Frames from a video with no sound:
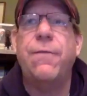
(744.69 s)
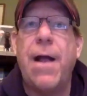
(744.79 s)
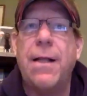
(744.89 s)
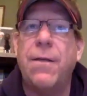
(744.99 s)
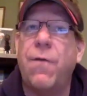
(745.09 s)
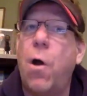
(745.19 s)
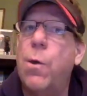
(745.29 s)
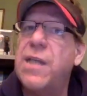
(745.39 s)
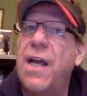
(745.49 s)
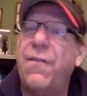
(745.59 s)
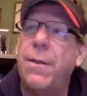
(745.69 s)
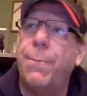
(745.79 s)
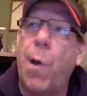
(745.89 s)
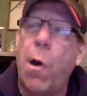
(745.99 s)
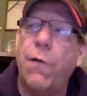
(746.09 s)
fact that we're always having to
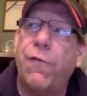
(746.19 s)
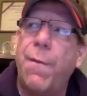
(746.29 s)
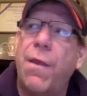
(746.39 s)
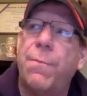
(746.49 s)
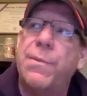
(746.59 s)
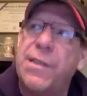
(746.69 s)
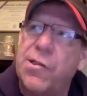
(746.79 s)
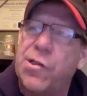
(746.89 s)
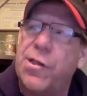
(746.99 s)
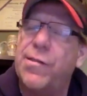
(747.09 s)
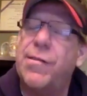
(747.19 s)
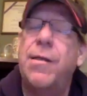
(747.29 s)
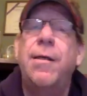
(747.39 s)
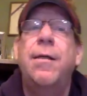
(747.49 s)
borrow from other positions